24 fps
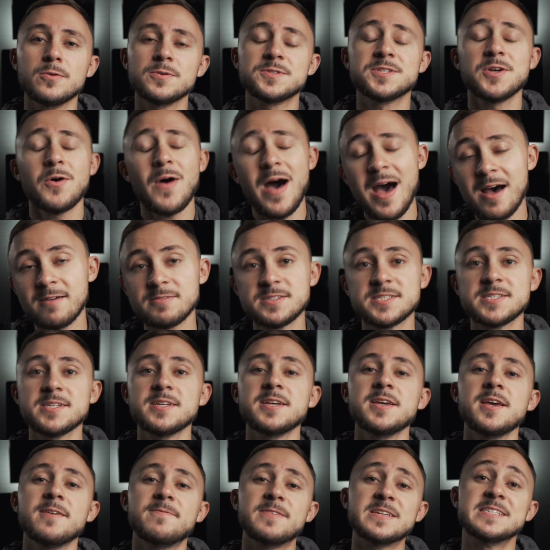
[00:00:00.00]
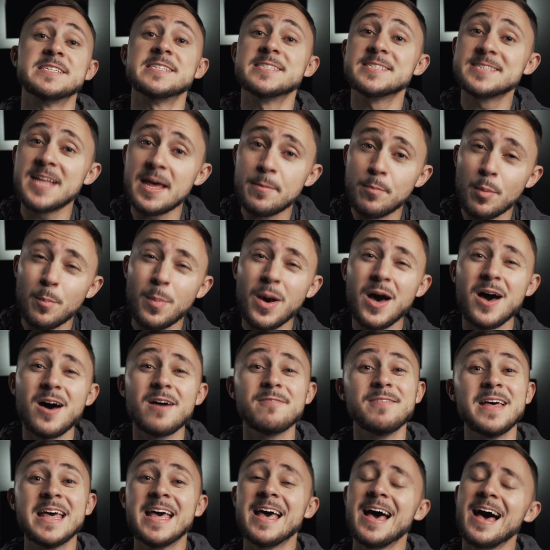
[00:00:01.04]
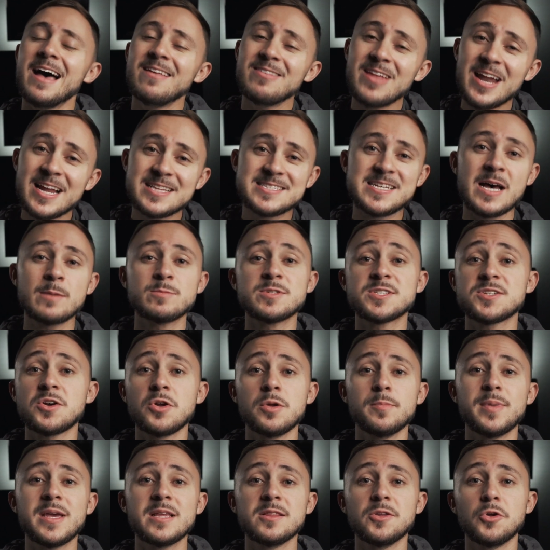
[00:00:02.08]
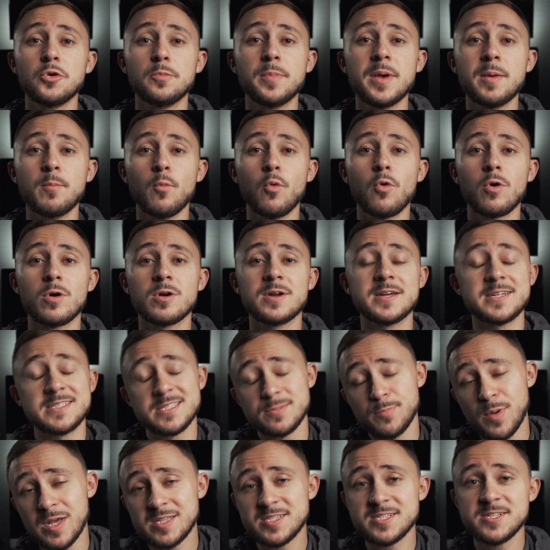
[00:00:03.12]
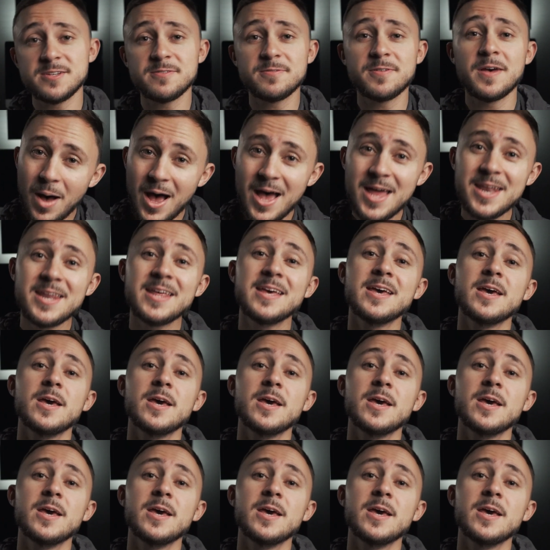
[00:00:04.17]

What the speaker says: So obviously, if it's a step above, a lot of times it's gonna be a little bit more expensive, but